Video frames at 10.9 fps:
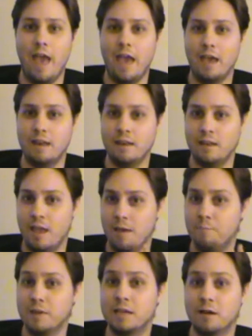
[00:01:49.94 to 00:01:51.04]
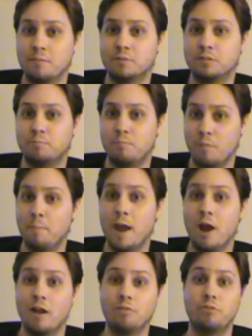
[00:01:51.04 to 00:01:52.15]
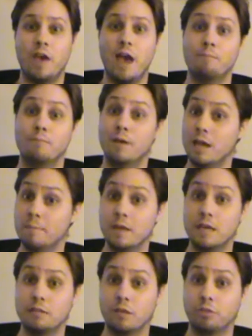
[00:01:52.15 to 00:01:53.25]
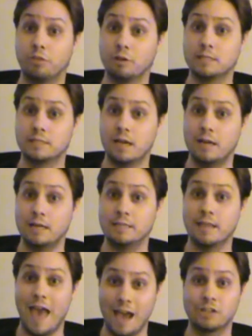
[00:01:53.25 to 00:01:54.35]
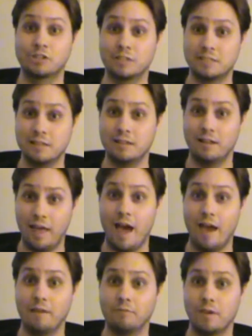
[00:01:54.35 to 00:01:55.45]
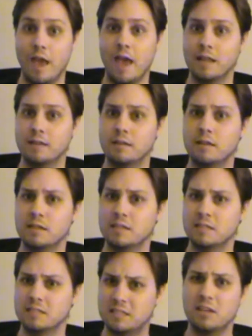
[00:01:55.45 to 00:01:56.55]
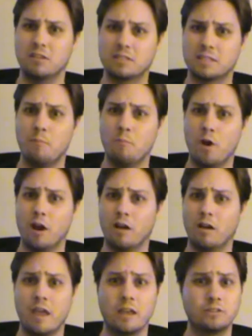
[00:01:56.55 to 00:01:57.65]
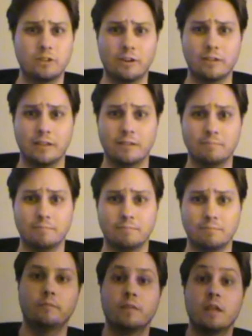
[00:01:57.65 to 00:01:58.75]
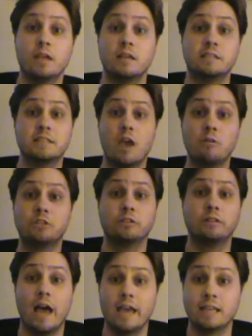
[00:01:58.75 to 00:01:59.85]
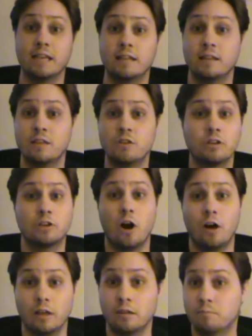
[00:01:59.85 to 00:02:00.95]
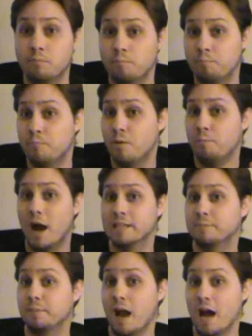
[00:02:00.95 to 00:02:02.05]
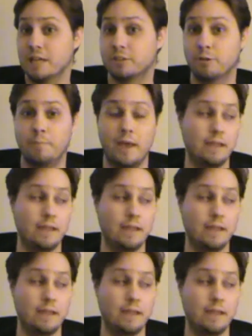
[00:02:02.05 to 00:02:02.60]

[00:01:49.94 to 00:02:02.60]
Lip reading: and it becomes apparent that maybe the third son is actually still alive, and still somewhere in Turkey. Say what you like, you could call it possibly Oscar